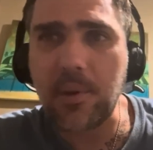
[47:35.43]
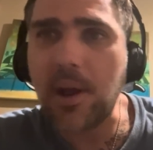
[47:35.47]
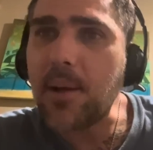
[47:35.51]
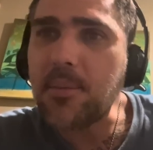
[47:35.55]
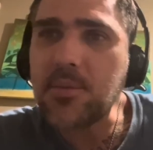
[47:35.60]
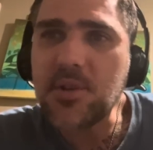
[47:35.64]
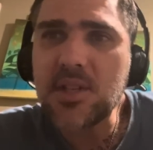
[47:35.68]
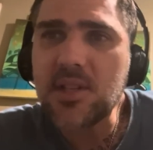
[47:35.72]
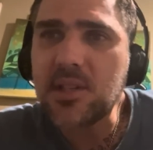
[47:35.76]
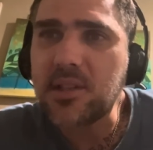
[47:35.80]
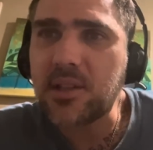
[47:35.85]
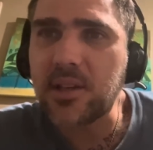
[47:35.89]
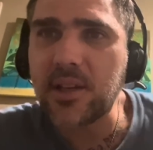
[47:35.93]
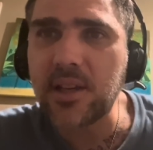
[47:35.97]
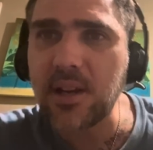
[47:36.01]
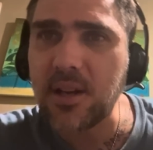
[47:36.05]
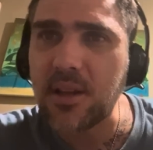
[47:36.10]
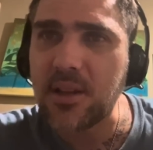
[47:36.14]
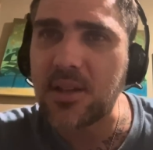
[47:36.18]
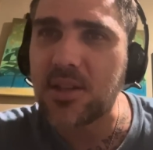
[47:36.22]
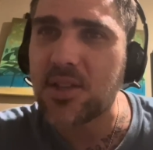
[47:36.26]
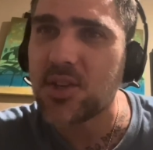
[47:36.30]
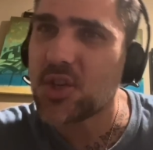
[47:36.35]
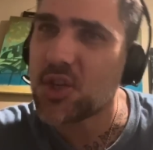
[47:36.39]
I'm just looking
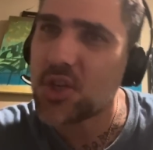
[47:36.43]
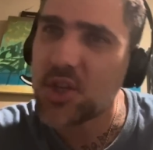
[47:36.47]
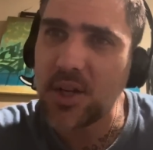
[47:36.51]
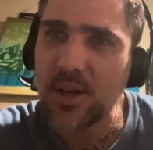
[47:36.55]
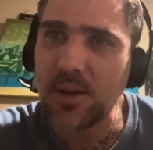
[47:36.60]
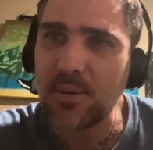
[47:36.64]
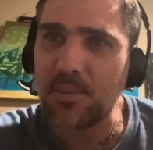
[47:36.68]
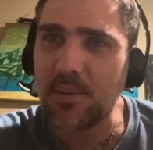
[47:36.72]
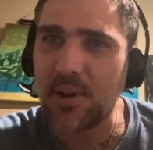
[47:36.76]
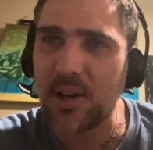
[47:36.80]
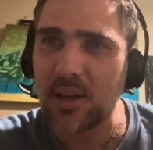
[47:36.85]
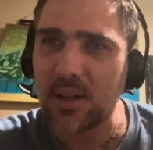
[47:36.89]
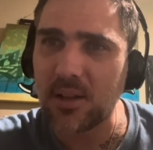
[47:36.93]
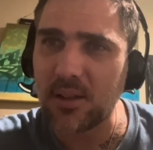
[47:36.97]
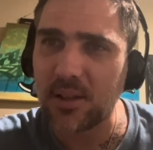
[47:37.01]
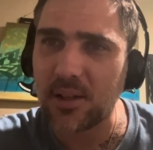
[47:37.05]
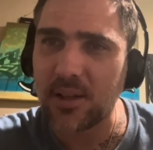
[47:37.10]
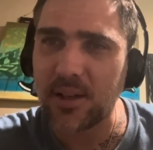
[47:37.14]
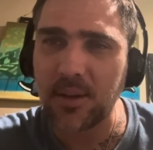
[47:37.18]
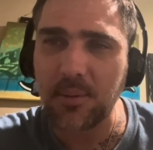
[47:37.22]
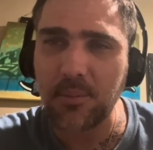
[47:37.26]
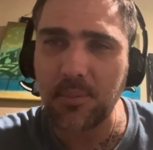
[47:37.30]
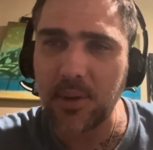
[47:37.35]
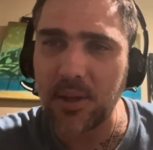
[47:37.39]
at this chipmunk
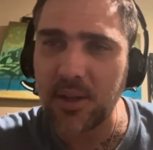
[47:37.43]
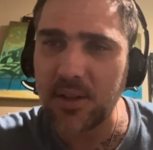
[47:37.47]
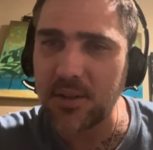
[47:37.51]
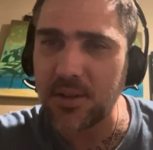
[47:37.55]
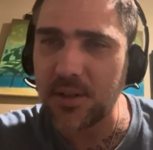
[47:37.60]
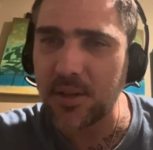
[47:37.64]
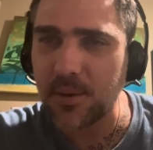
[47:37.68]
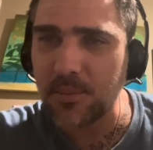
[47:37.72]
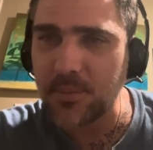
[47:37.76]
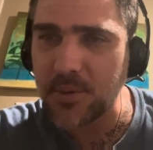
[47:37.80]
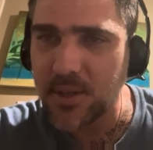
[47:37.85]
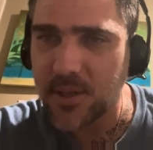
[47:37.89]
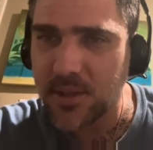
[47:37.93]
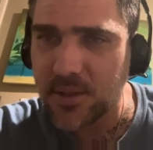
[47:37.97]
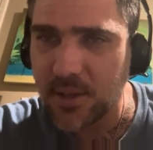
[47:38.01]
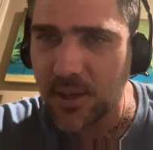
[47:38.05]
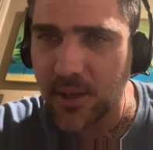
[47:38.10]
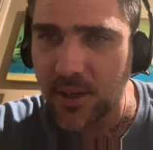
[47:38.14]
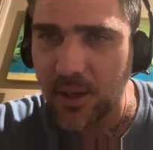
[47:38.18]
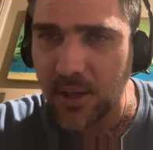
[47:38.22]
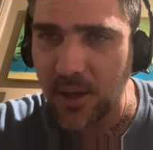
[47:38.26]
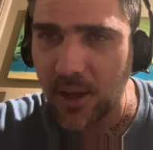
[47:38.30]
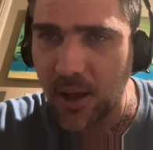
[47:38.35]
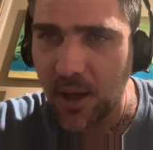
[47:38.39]
looking bitch, and I'm just
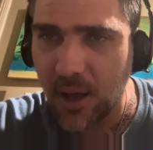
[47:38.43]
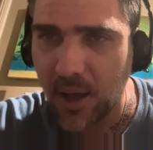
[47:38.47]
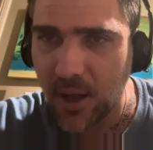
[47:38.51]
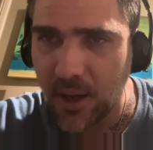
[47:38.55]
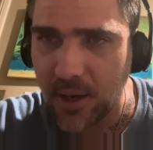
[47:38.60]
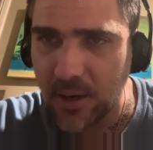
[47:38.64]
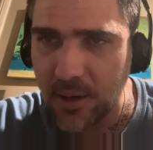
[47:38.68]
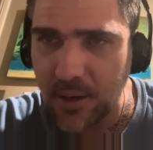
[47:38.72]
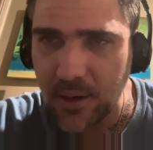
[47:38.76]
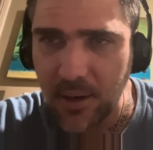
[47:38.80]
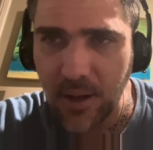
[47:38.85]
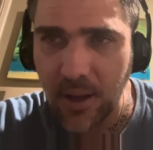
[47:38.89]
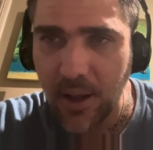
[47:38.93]
like, God,